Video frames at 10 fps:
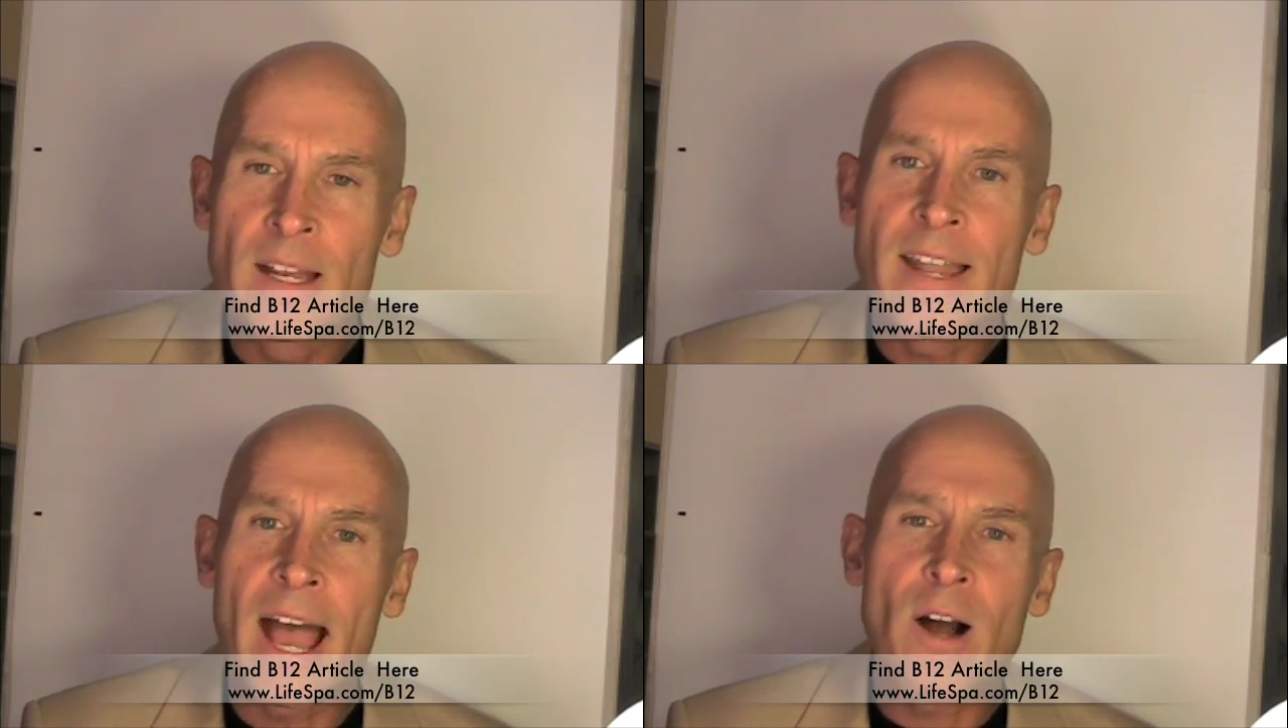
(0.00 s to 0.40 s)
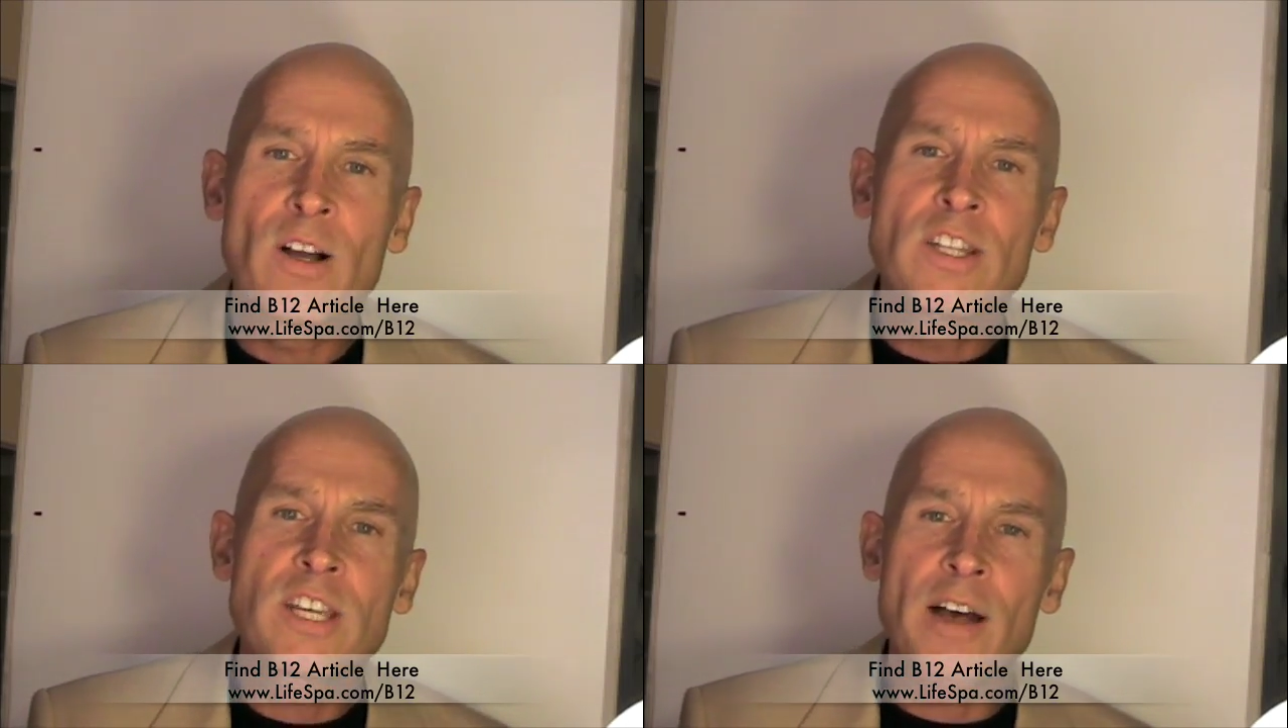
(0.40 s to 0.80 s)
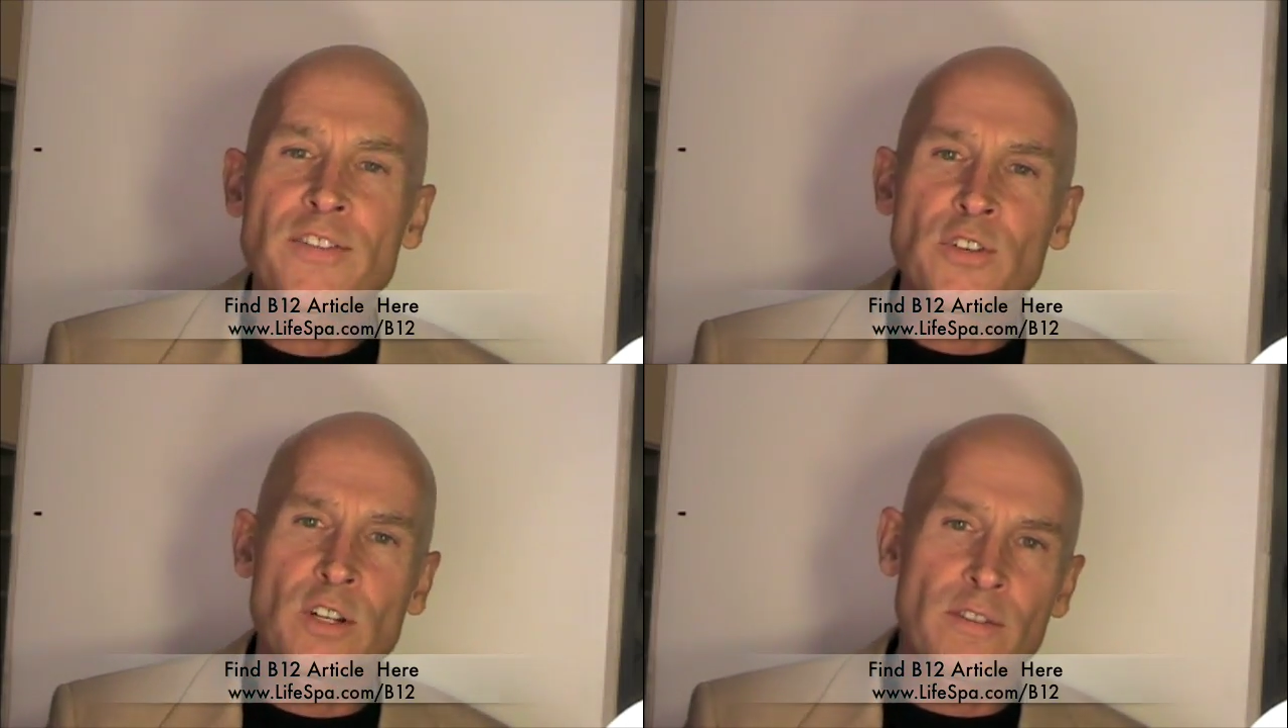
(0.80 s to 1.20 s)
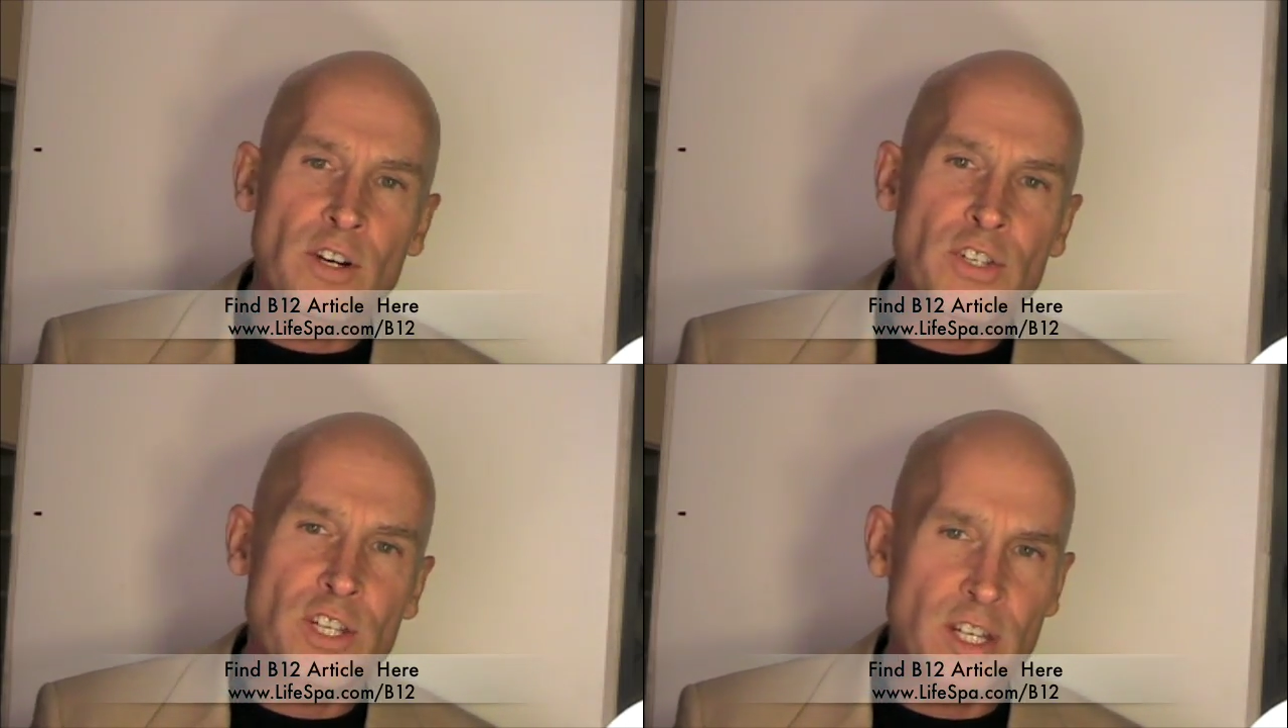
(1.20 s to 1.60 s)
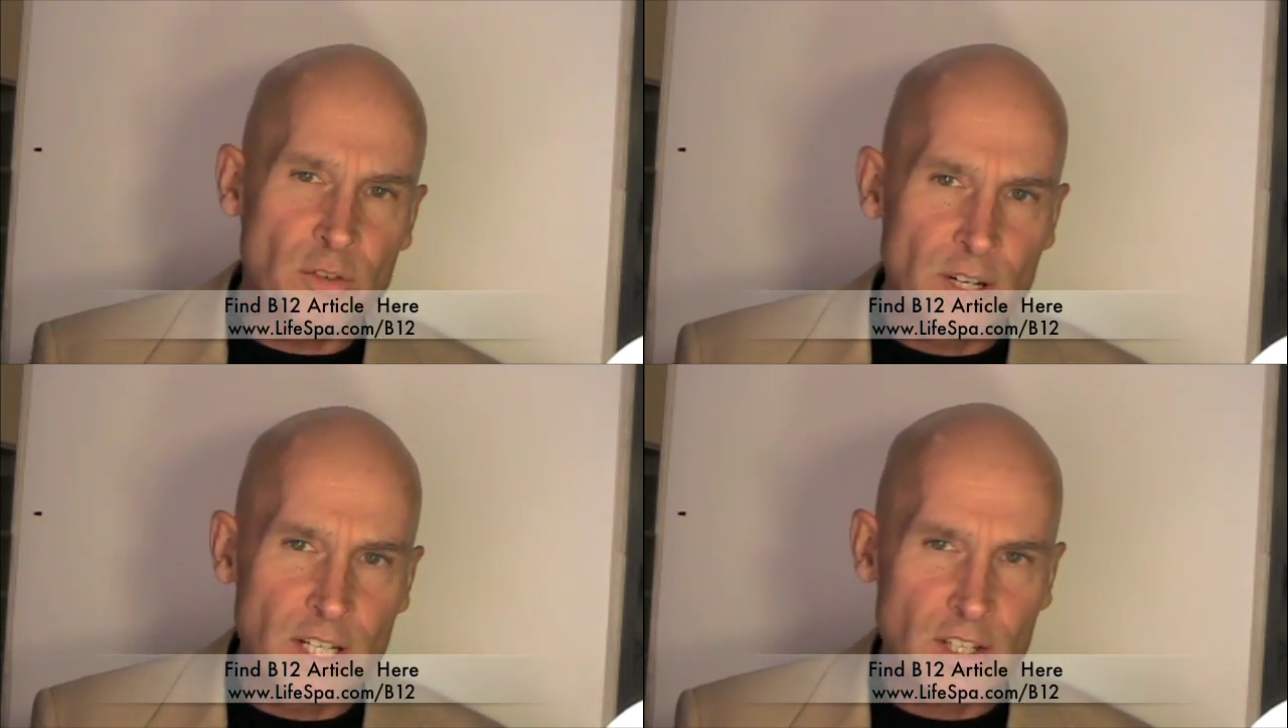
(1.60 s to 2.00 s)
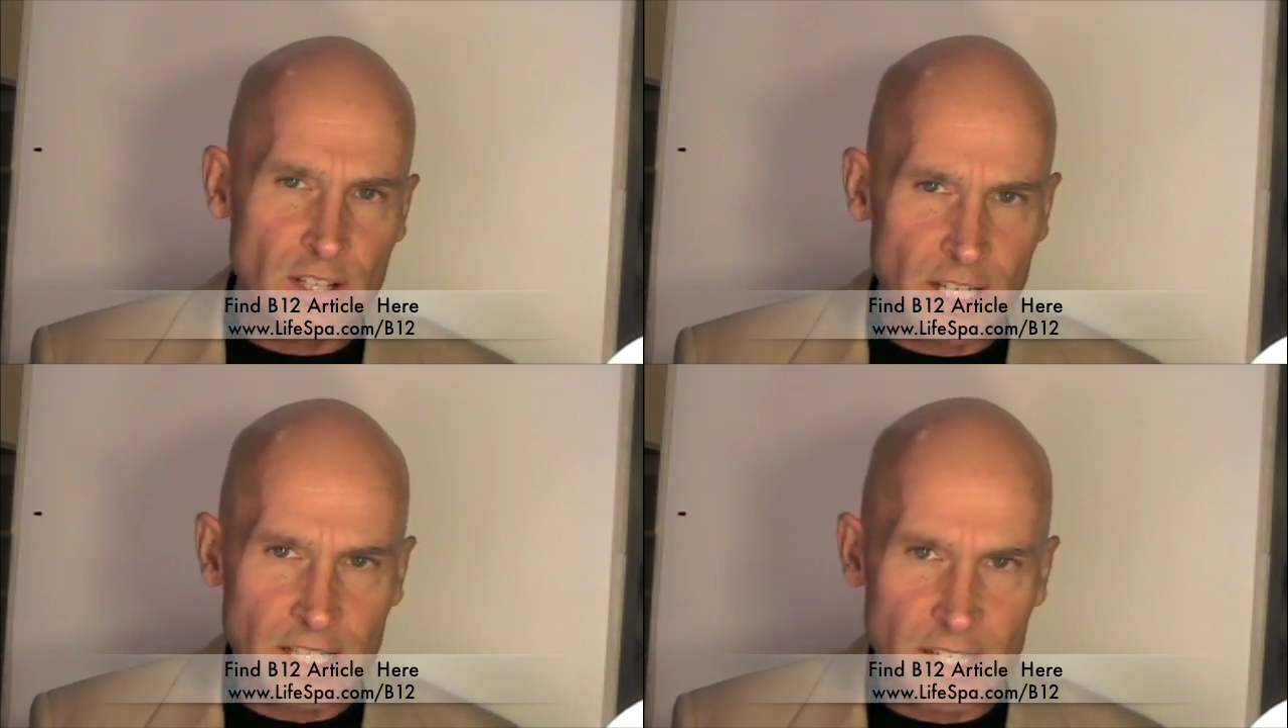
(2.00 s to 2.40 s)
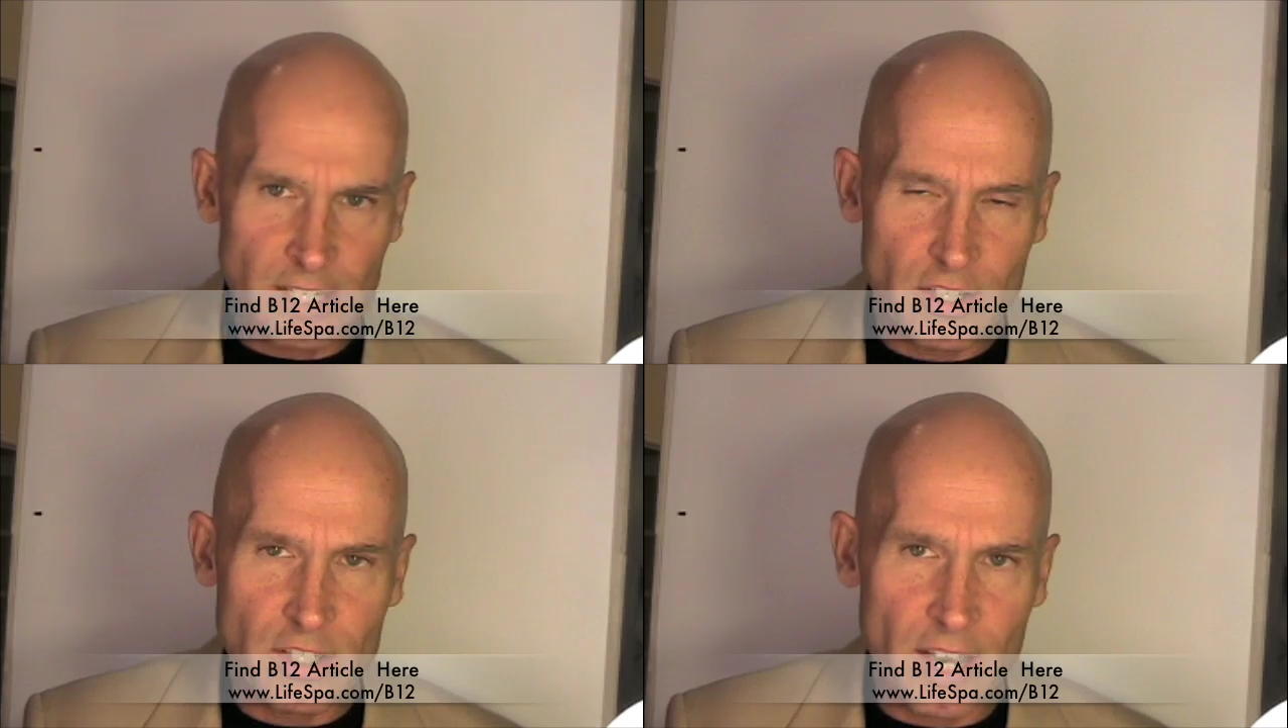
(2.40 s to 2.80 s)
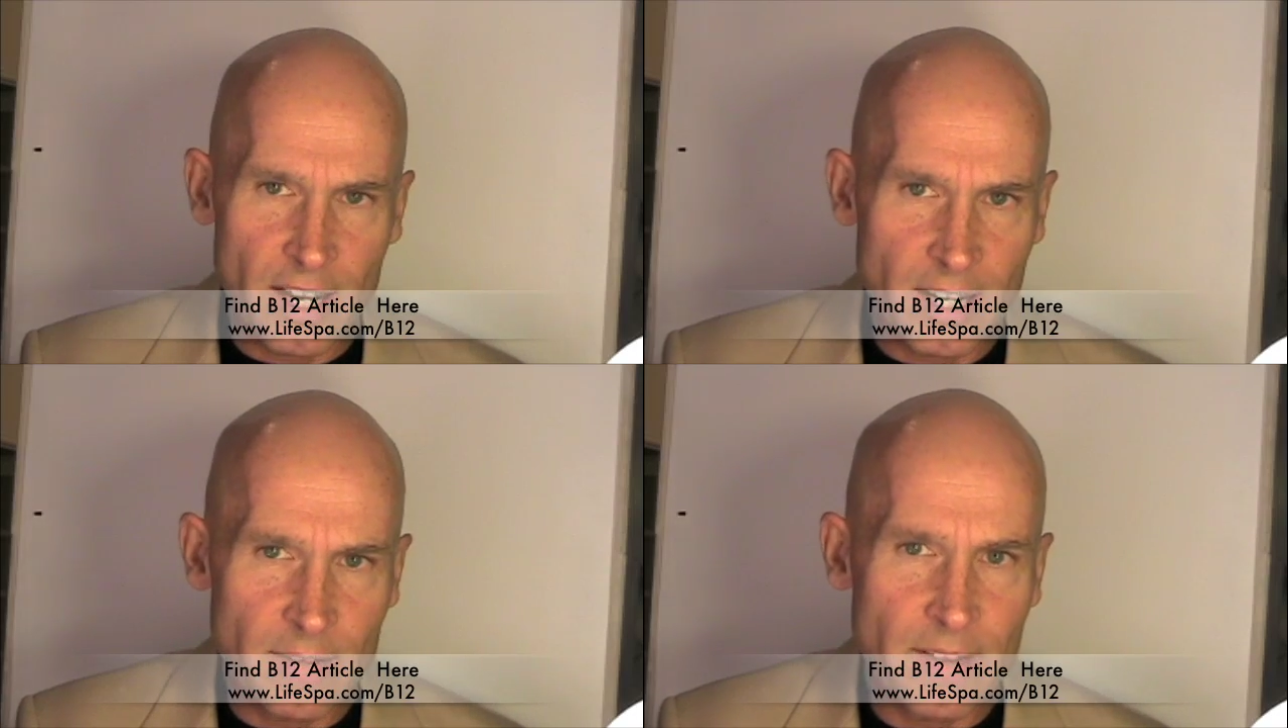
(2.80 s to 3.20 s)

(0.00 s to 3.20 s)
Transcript: Now, Tufts University recently did a study and